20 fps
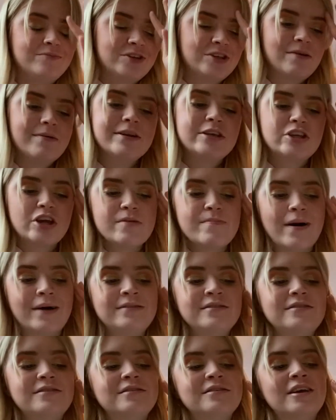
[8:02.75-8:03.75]
So in two
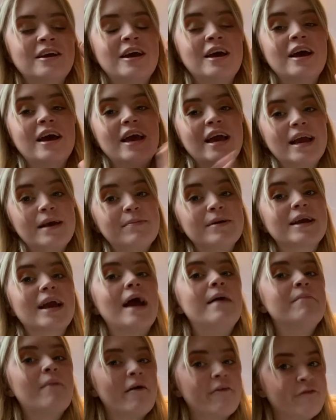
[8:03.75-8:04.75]
months, he
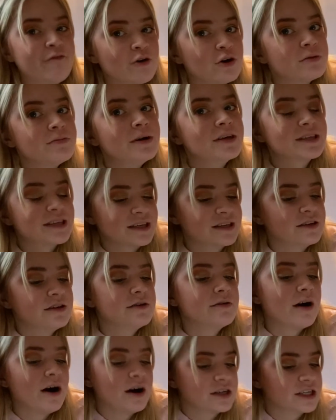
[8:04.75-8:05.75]
became my fourth most listened
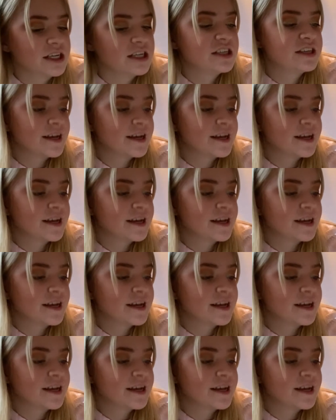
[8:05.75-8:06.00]
to artist.